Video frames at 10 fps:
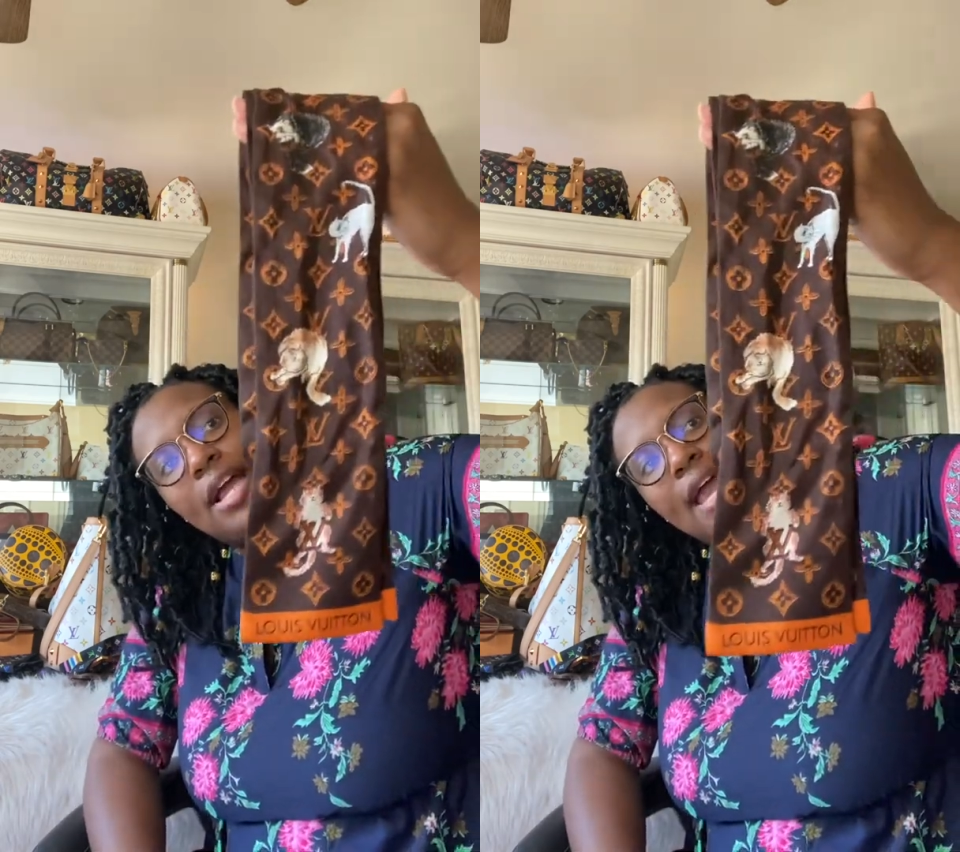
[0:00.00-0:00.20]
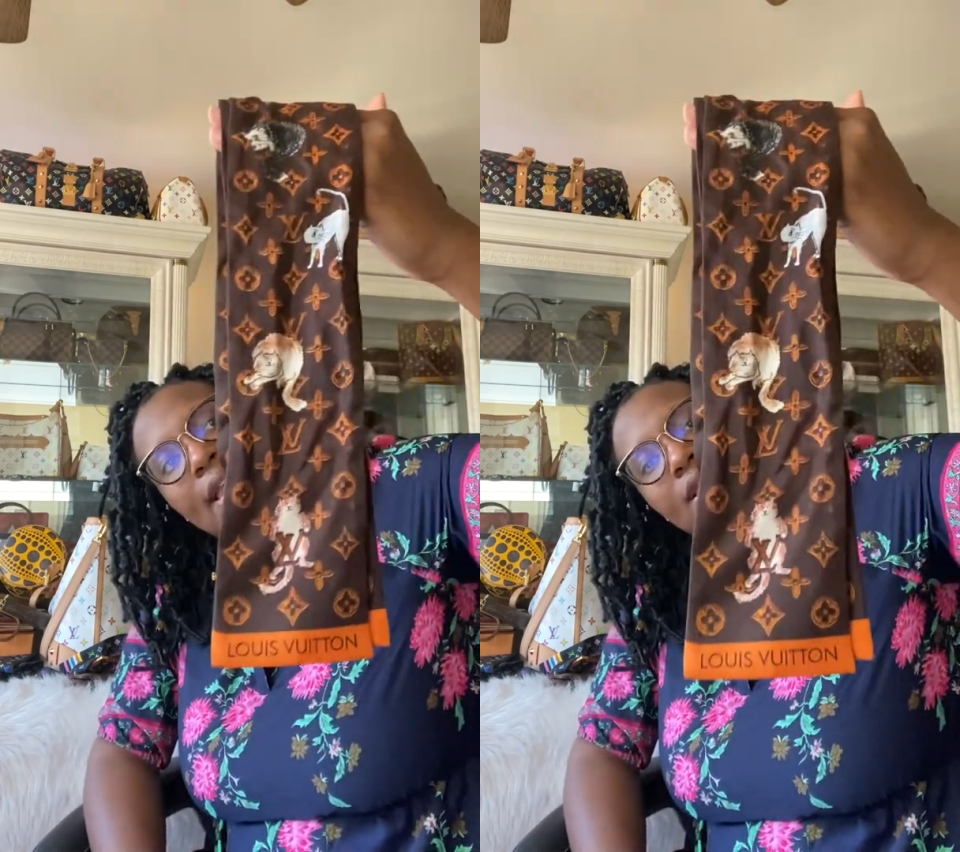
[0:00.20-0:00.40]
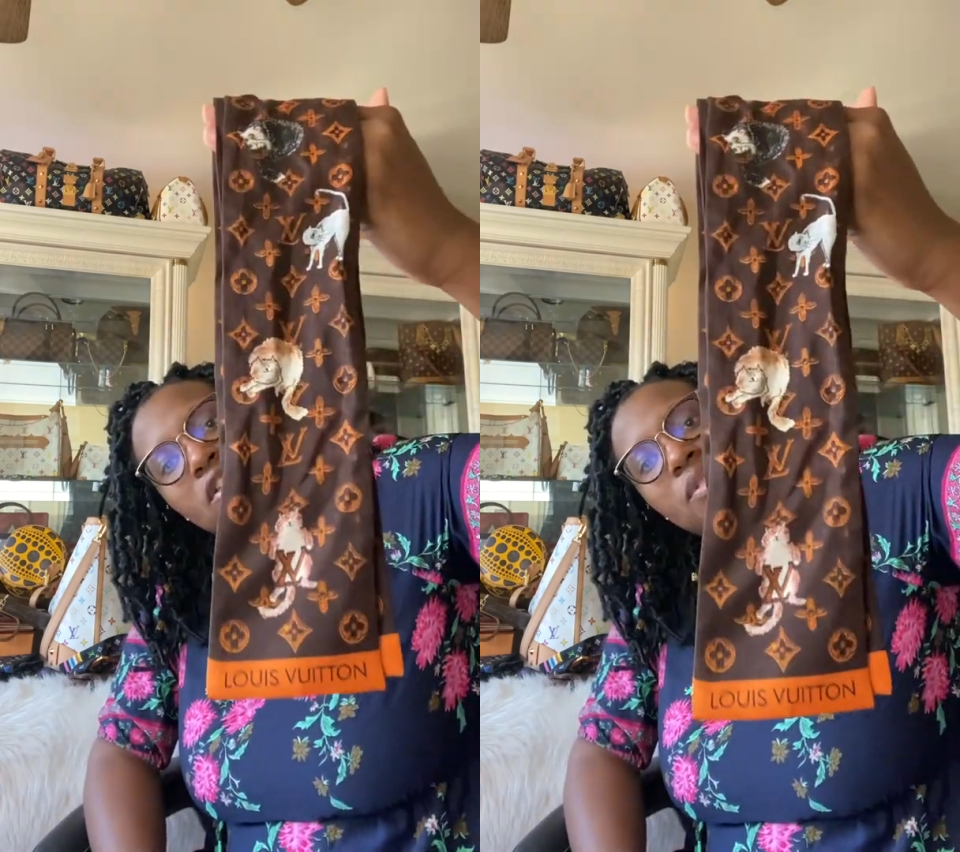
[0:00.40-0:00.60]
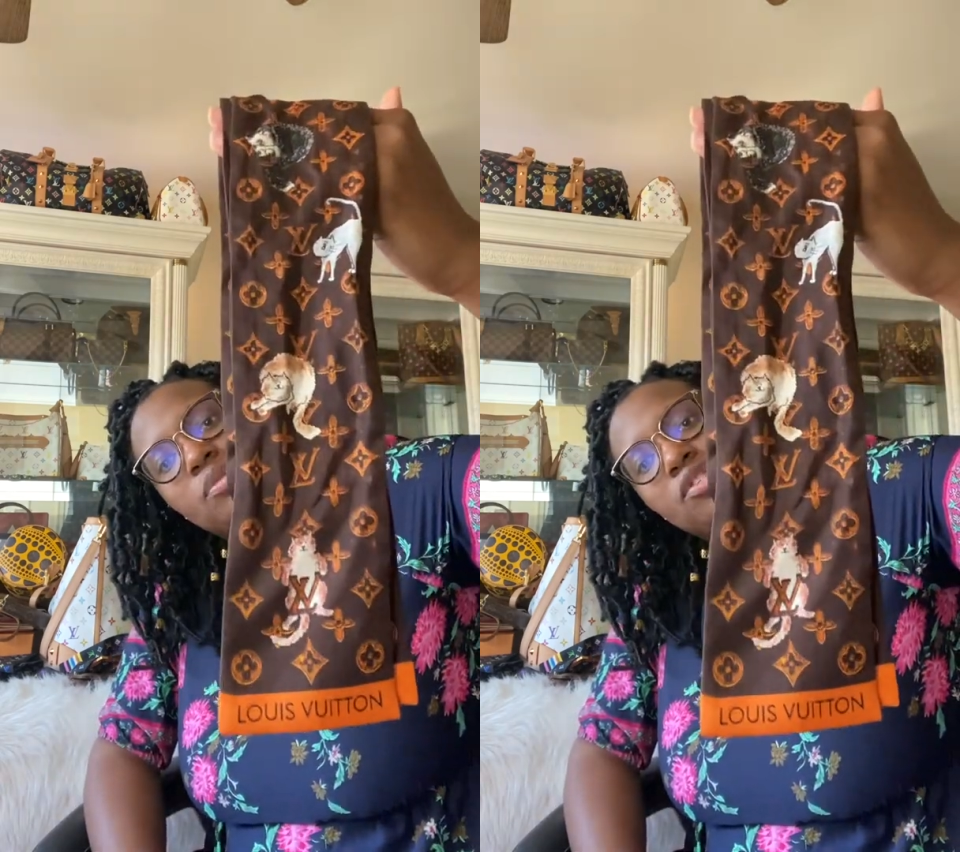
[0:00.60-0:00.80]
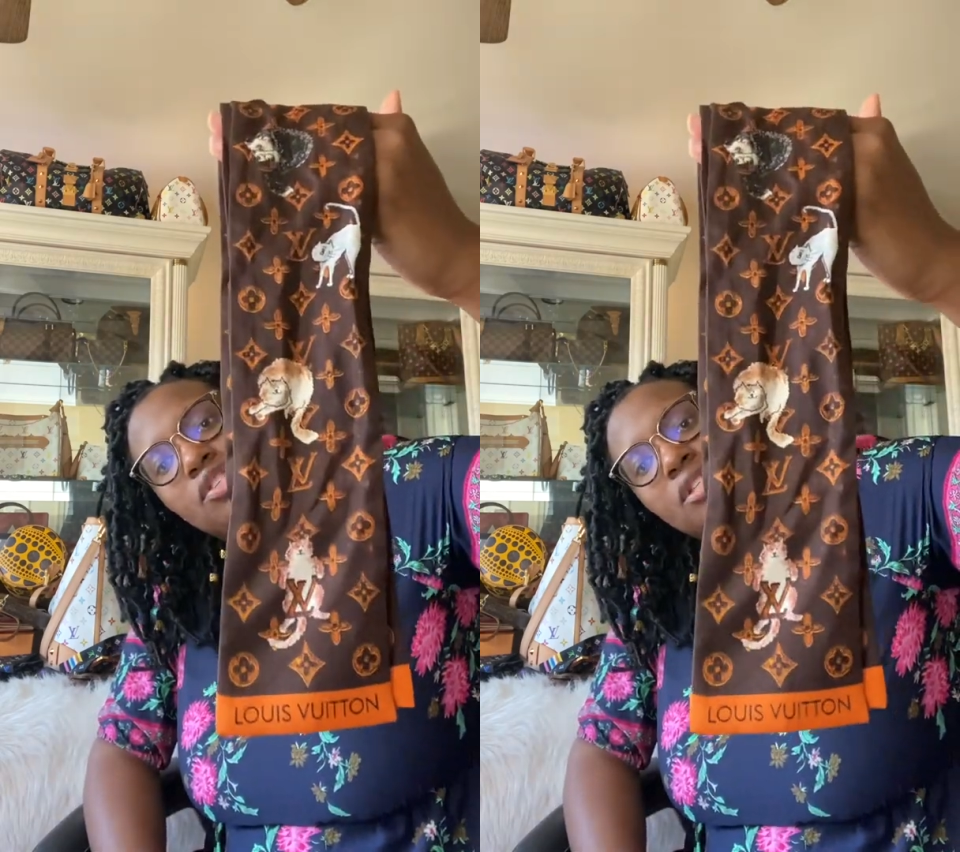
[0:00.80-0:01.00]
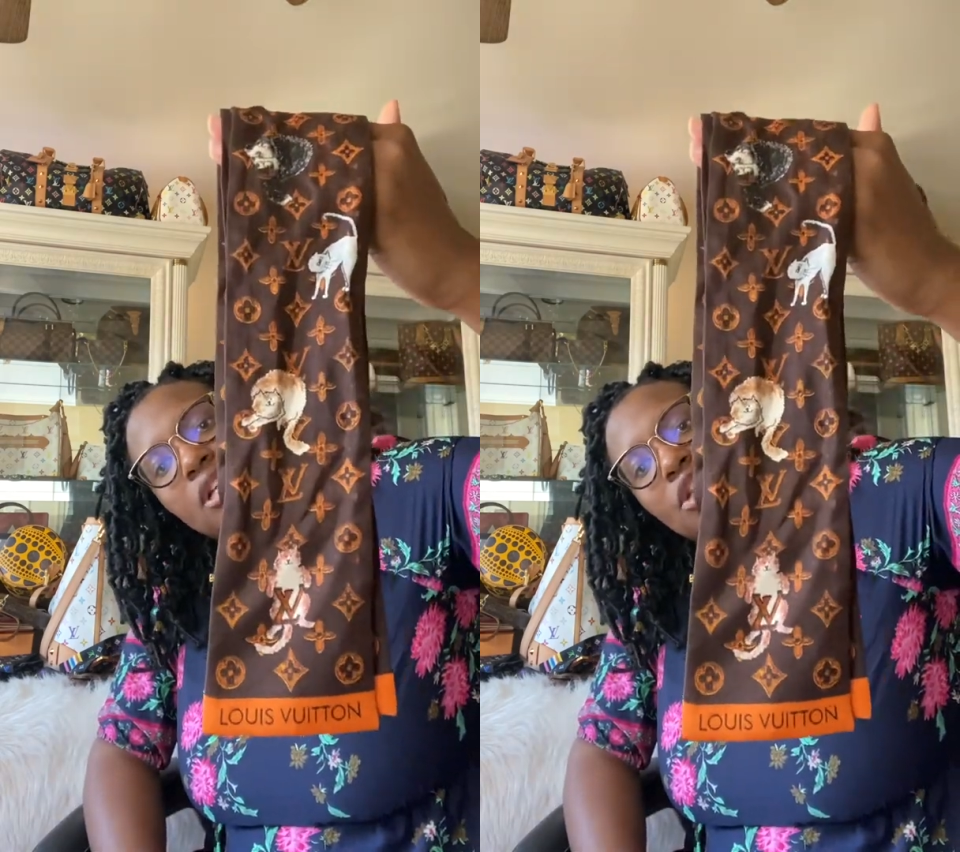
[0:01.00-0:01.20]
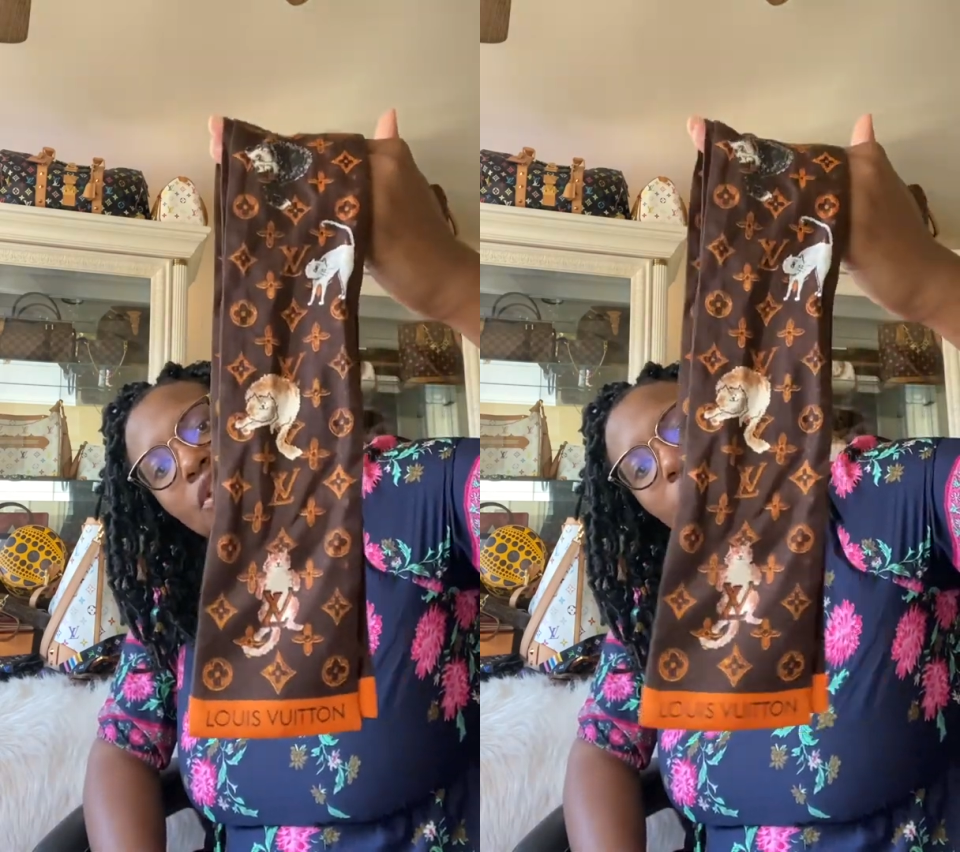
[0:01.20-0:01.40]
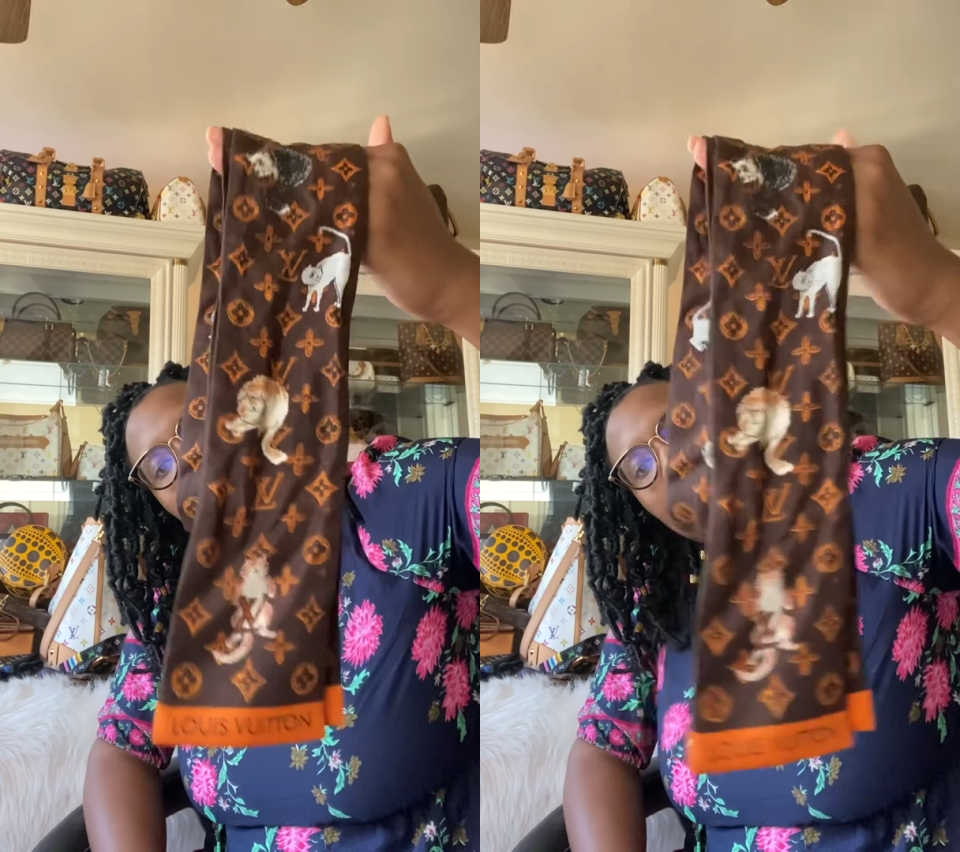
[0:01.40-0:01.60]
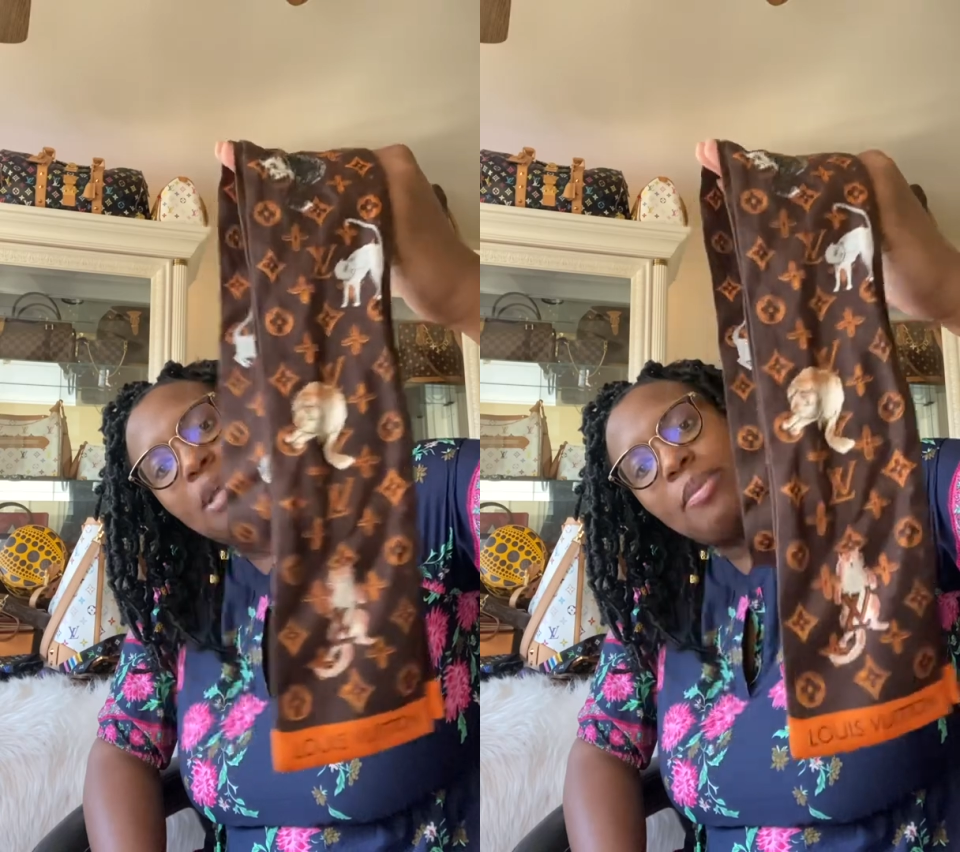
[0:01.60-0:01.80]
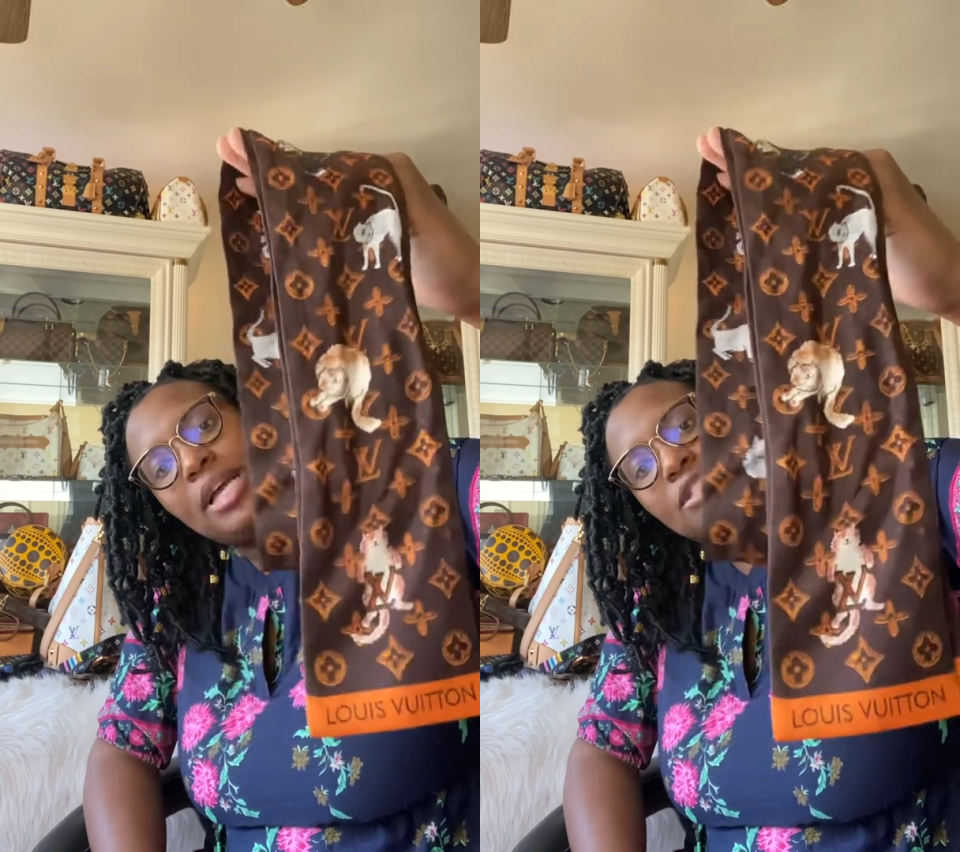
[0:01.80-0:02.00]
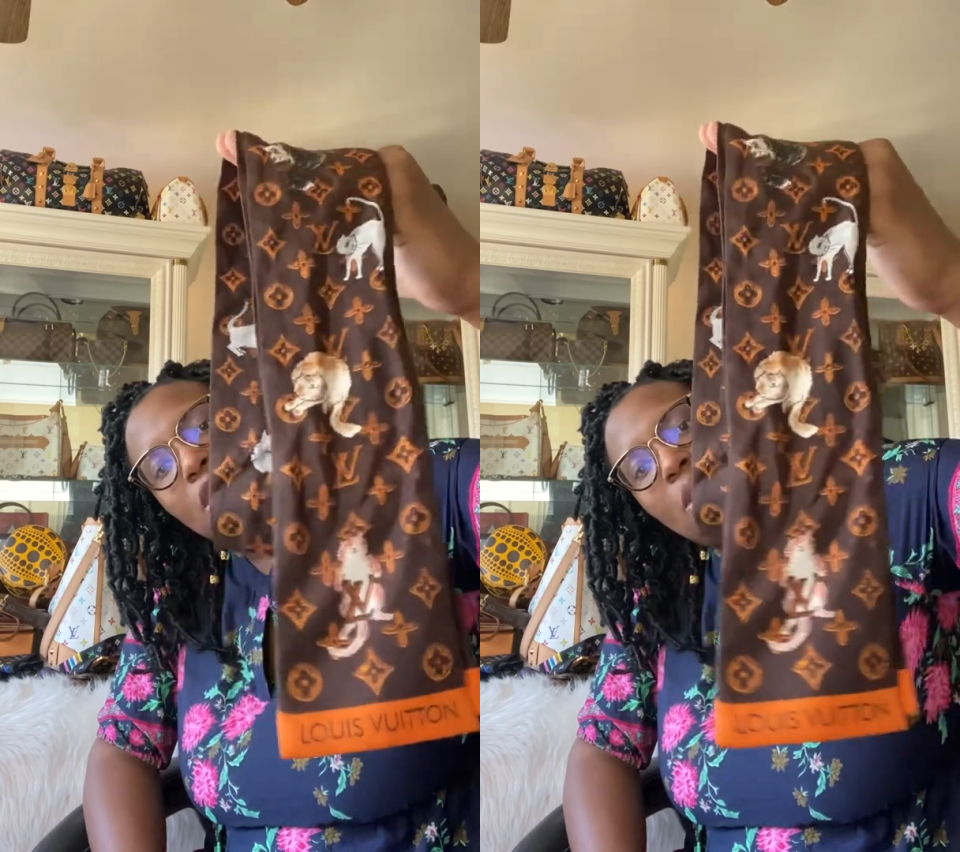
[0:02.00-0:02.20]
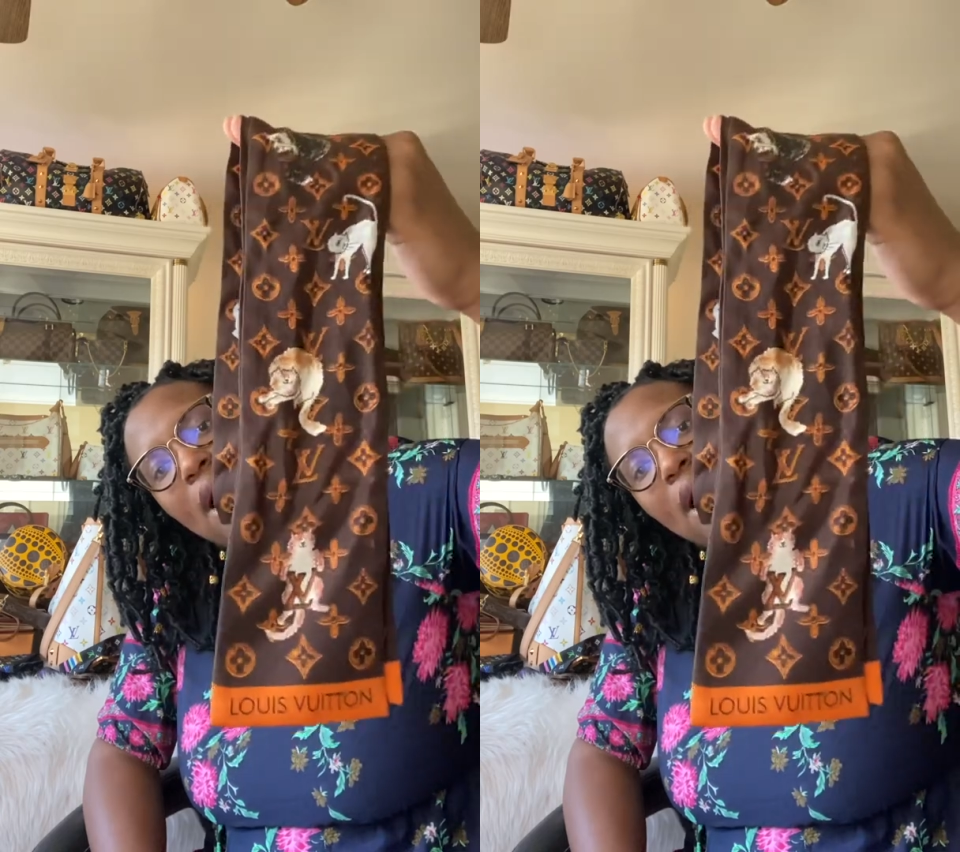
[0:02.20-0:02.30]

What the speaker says: and this was just such a unique Bandeau.